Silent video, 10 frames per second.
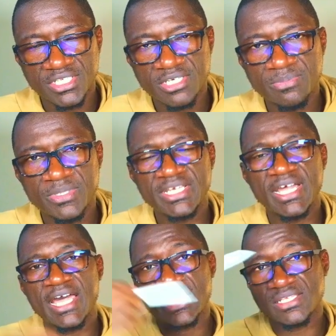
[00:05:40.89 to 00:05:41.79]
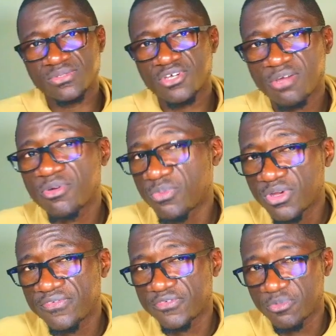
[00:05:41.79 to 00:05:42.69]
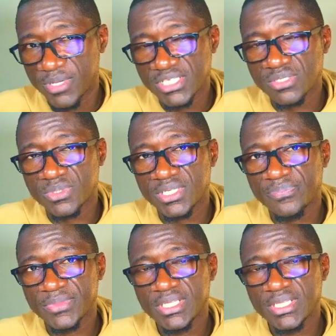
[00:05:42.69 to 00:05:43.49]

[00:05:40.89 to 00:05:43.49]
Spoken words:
company has to come up with if you pass away,